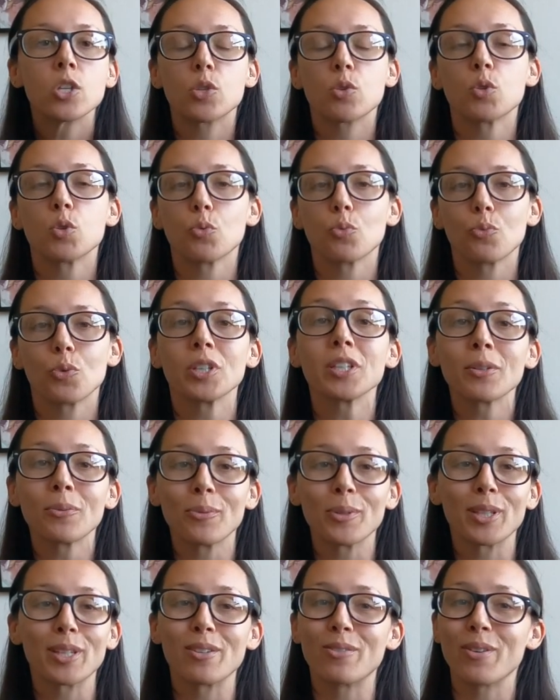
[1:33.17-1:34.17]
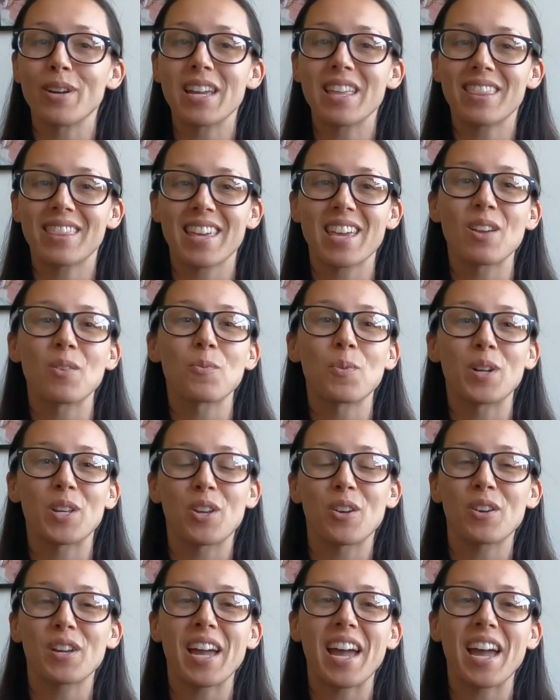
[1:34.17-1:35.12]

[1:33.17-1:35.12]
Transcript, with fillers: So it's a really, really great thing when your